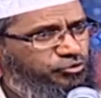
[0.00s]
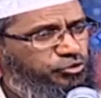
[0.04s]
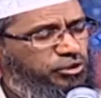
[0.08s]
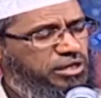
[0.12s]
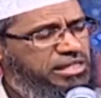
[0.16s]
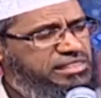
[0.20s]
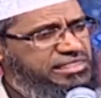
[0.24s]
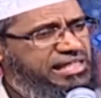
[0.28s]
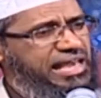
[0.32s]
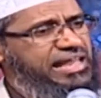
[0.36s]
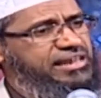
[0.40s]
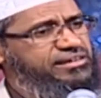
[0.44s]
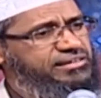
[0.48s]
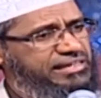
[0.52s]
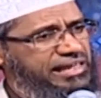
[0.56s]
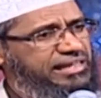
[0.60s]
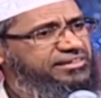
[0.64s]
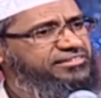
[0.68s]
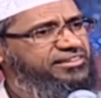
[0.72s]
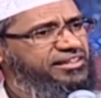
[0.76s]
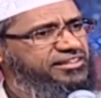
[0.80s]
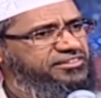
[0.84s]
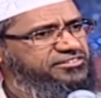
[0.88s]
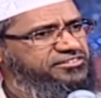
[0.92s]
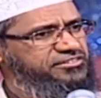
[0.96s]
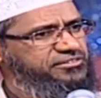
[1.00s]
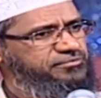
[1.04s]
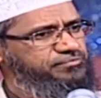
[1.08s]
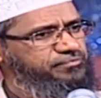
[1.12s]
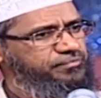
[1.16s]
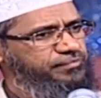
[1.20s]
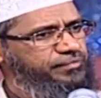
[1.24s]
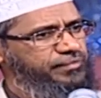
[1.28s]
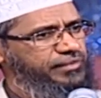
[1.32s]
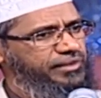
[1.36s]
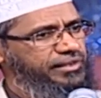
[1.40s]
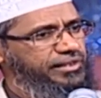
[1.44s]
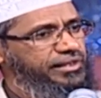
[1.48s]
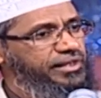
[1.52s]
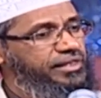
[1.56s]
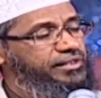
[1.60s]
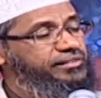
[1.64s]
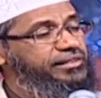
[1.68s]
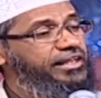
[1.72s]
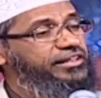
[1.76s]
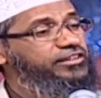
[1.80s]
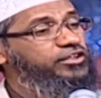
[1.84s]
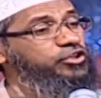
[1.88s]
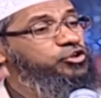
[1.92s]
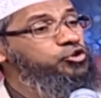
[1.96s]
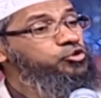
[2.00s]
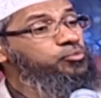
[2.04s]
Today science tells us that the